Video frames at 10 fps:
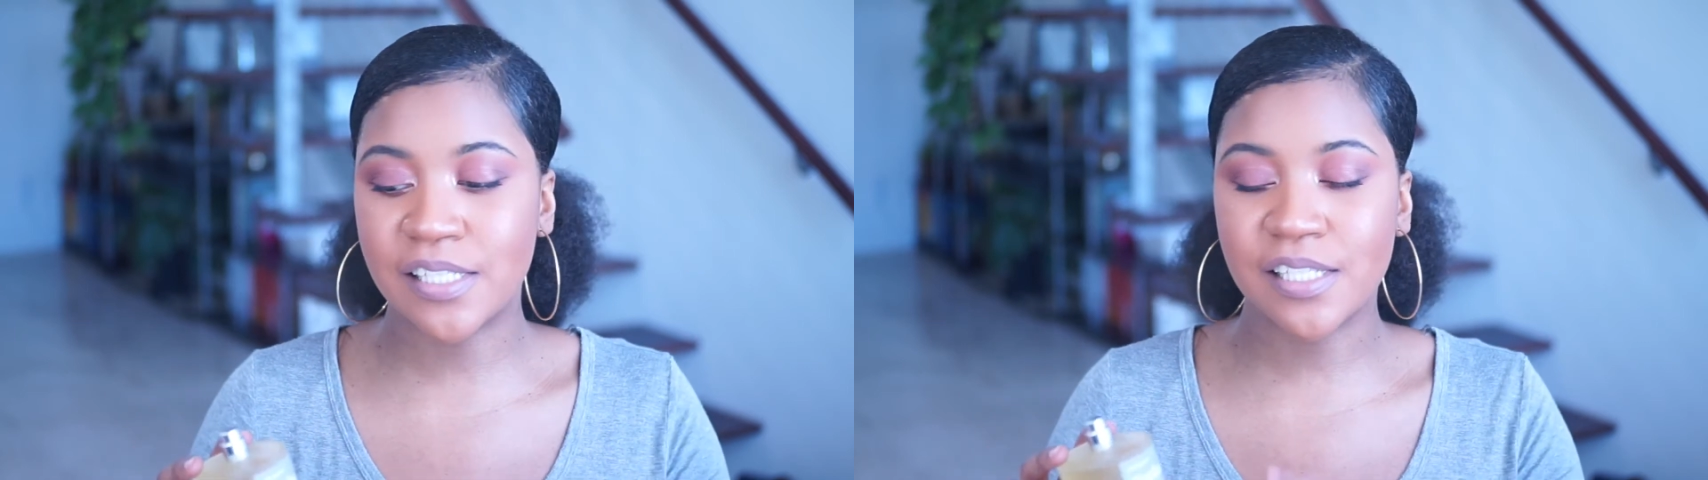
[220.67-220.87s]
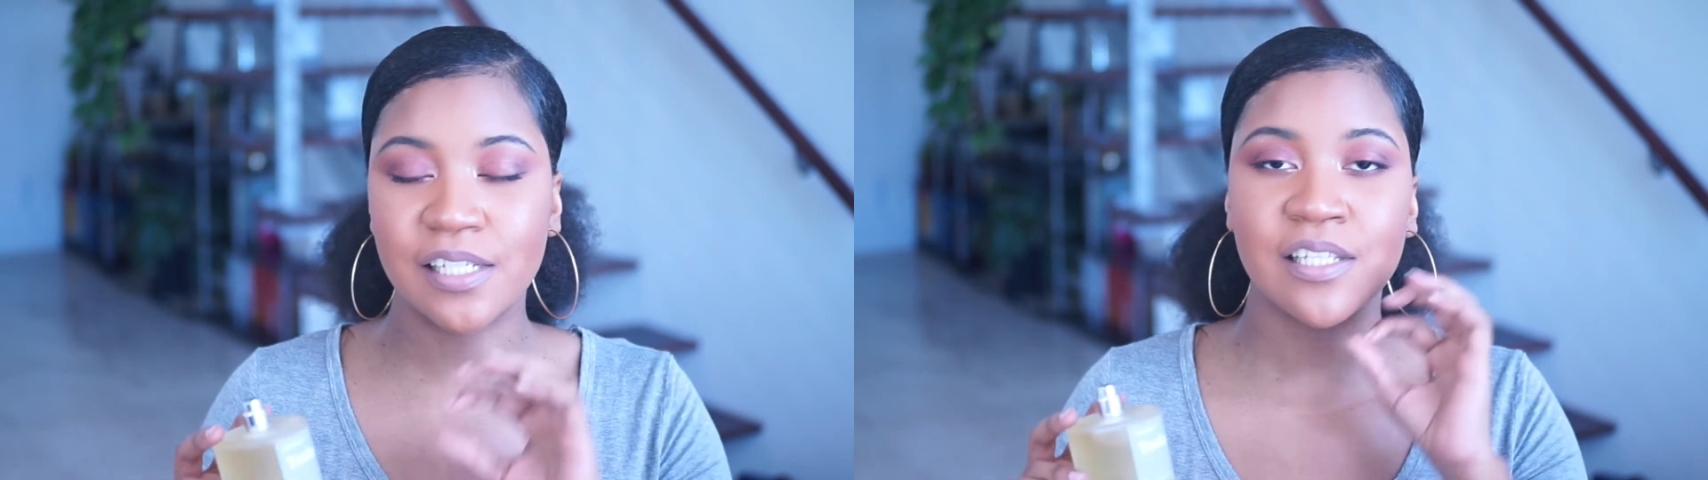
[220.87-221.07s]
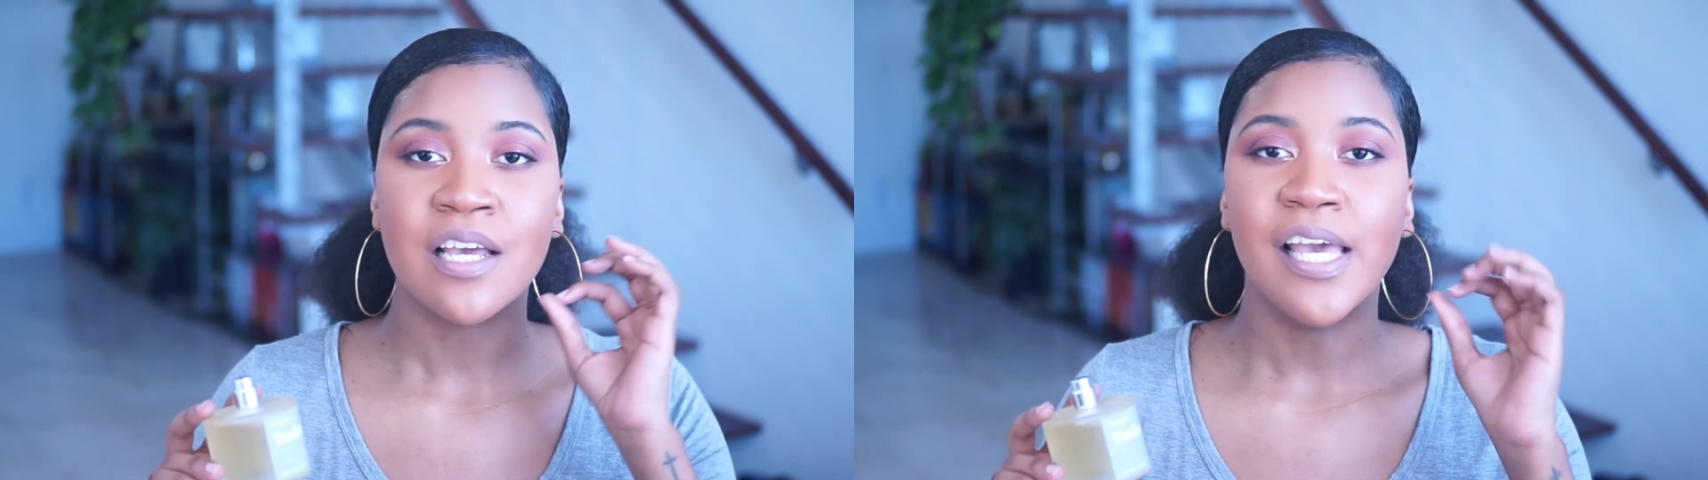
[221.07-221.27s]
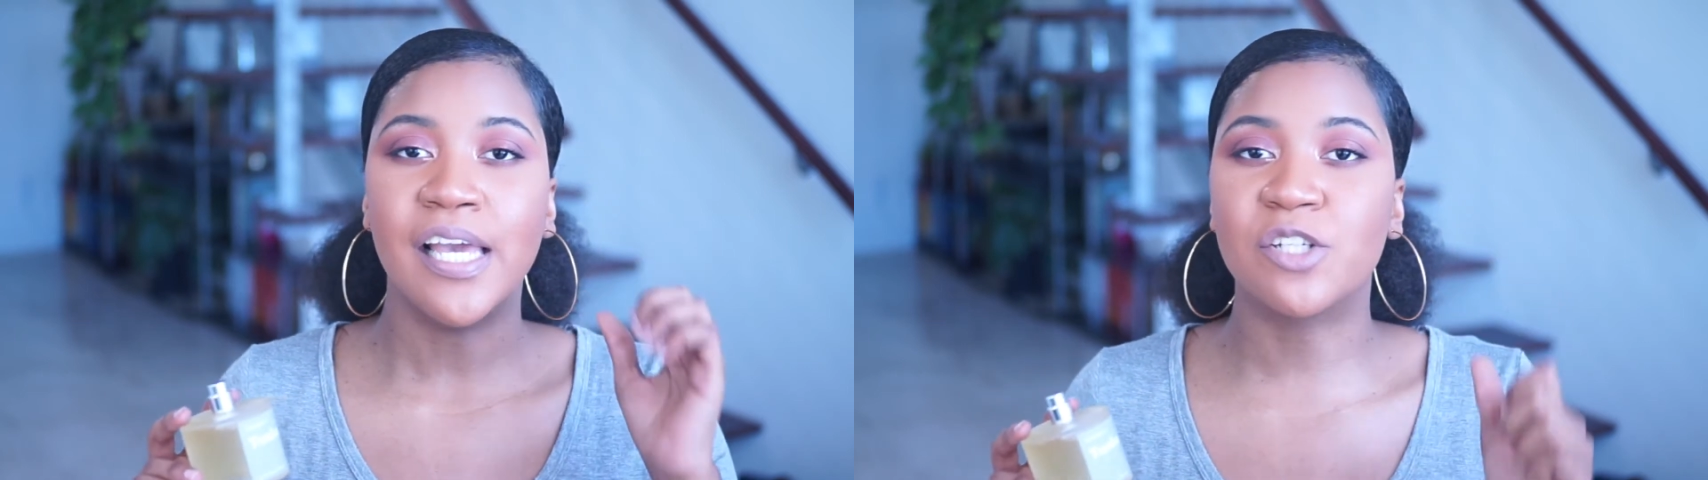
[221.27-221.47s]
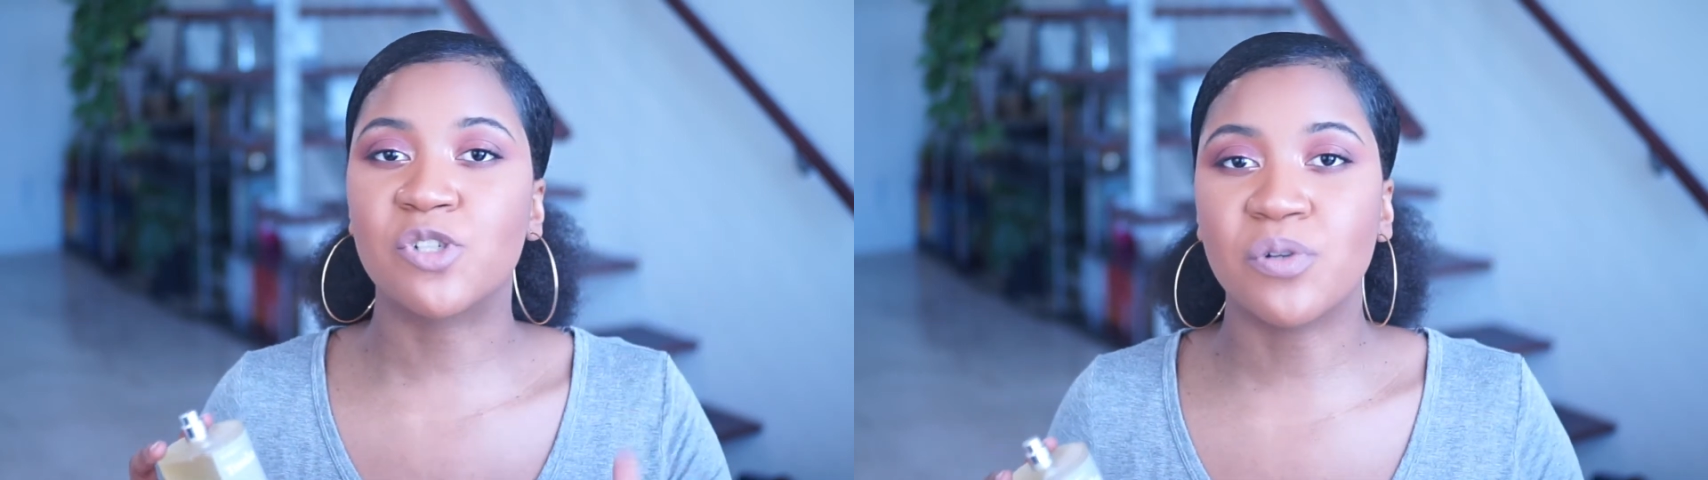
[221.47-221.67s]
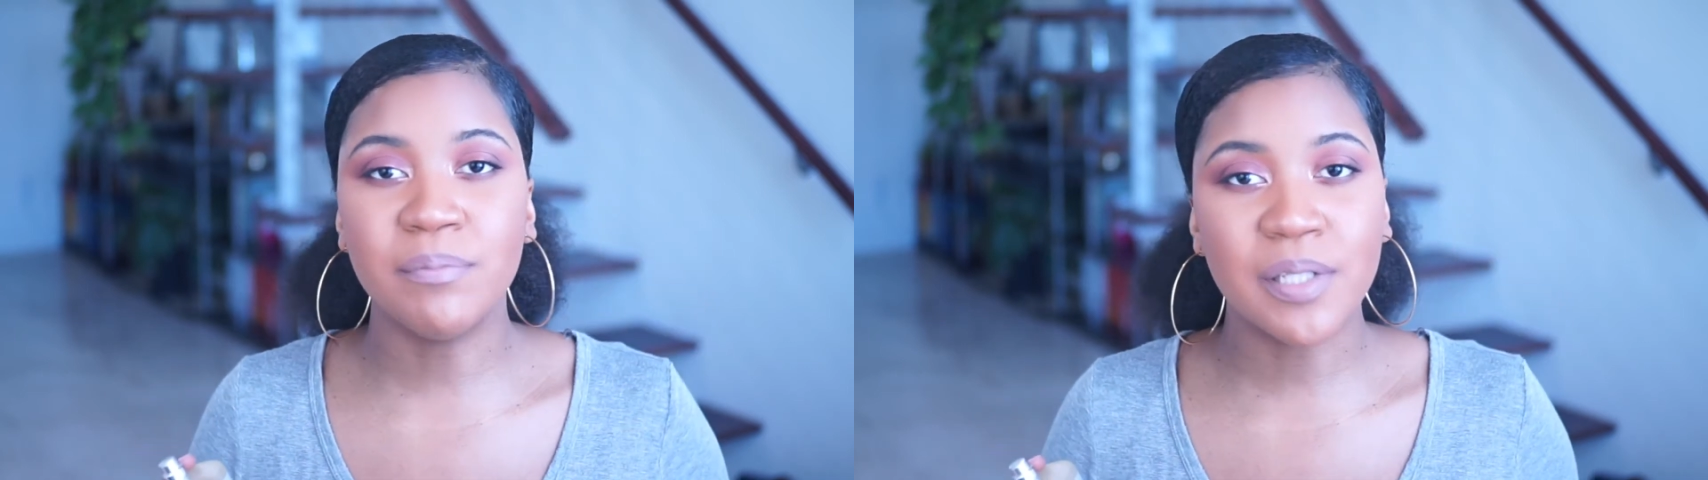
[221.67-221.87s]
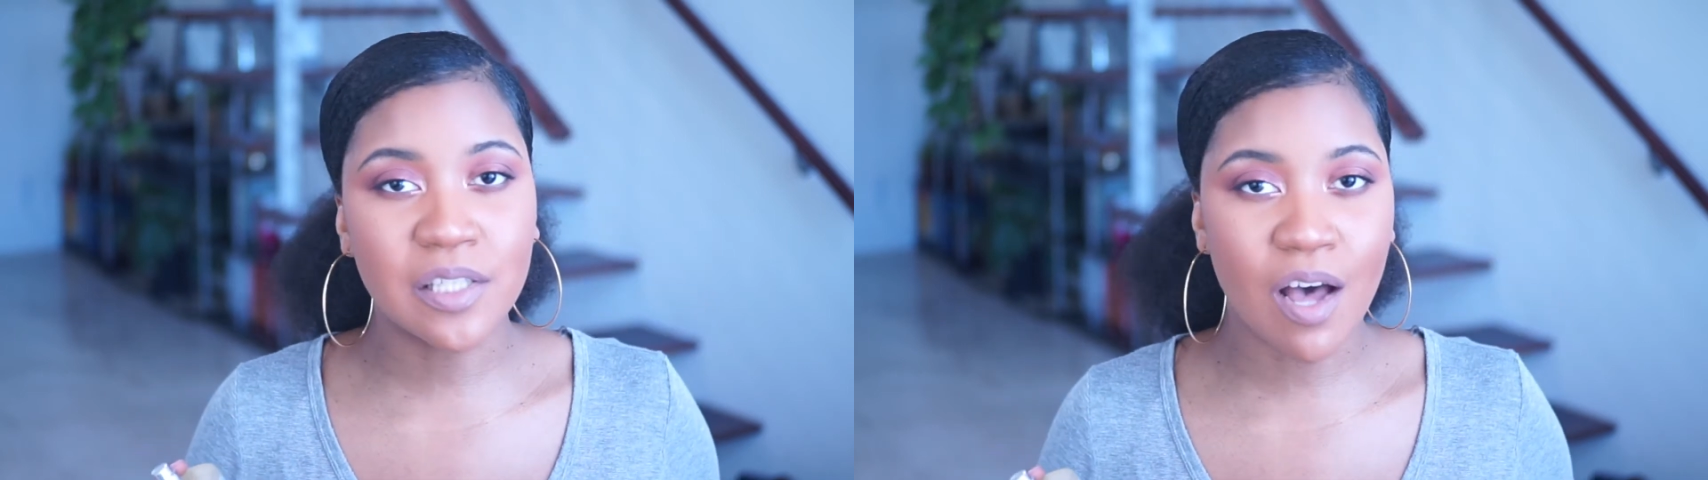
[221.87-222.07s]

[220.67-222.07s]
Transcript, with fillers: This is extremely